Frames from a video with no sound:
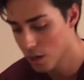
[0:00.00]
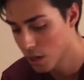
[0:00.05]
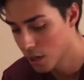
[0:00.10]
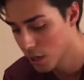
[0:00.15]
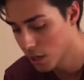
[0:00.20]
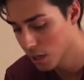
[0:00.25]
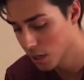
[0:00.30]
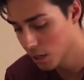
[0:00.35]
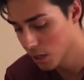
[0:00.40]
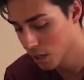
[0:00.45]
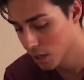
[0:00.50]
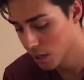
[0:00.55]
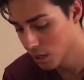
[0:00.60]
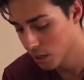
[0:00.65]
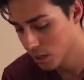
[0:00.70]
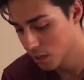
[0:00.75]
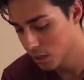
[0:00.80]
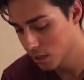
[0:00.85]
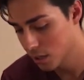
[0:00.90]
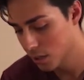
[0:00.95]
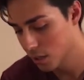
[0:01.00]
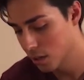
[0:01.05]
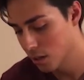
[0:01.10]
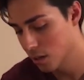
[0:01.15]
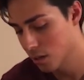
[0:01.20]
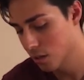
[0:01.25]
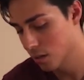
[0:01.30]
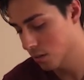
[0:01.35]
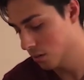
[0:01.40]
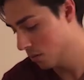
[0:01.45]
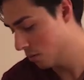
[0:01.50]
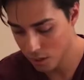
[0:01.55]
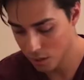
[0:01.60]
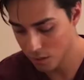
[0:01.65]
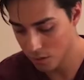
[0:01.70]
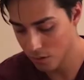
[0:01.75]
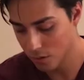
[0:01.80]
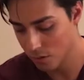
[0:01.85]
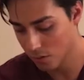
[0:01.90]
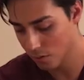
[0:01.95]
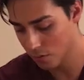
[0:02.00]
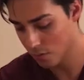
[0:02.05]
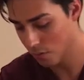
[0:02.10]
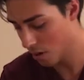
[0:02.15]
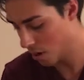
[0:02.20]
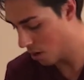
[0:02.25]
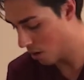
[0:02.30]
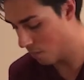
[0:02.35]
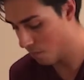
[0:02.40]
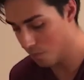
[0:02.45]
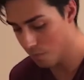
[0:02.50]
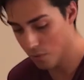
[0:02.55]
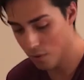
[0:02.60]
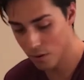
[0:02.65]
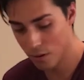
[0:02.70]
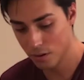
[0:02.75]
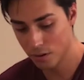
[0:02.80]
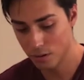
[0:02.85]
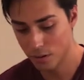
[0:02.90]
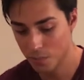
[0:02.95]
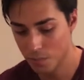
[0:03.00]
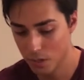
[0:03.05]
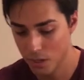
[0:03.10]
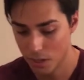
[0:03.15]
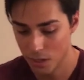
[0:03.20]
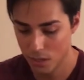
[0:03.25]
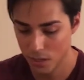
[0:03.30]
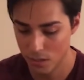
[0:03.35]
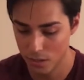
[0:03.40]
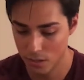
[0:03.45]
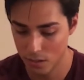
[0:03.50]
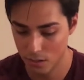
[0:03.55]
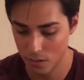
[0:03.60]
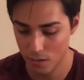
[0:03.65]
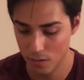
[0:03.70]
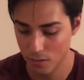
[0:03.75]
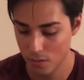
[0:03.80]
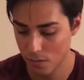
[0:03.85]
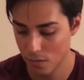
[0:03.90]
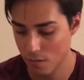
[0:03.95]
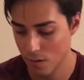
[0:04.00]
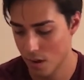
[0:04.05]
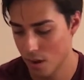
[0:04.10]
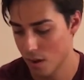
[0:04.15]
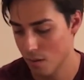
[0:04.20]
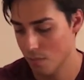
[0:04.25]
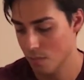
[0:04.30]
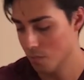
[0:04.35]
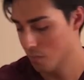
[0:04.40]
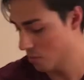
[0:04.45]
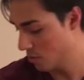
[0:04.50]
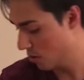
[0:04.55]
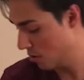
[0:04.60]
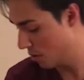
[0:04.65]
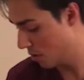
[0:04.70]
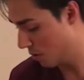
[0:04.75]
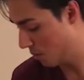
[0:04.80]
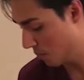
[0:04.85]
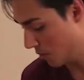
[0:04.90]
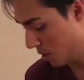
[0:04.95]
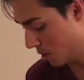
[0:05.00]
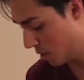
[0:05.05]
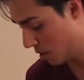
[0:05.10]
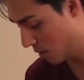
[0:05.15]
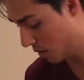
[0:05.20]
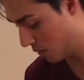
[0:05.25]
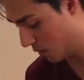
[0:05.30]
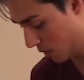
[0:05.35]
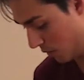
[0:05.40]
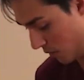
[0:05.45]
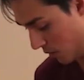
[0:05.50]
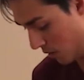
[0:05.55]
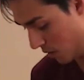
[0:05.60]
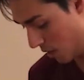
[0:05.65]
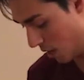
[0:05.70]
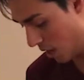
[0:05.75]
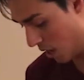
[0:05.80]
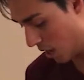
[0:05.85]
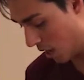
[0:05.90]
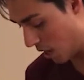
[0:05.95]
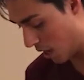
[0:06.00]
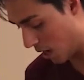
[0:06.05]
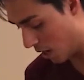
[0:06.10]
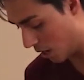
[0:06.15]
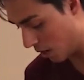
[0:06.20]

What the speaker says: So, don't grab burned bits, don't grab burned bits. I